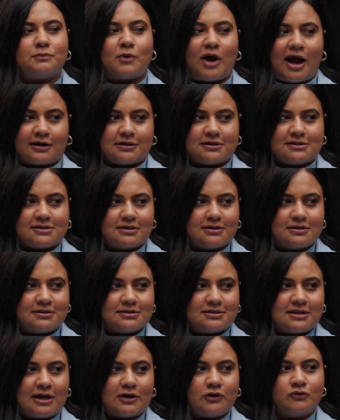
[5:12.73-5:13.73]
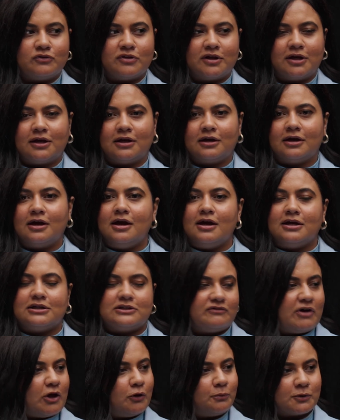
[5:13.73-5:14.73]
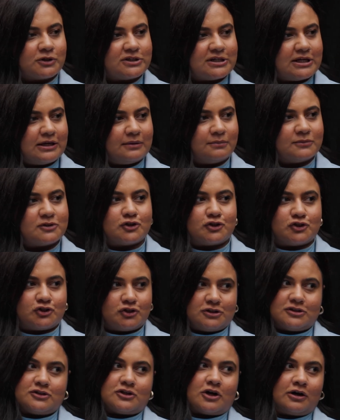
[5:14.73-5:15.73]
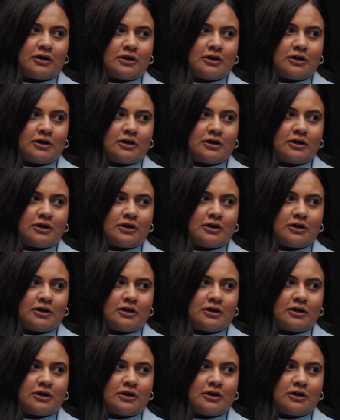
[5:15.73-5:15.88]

practices that you think developer teams should start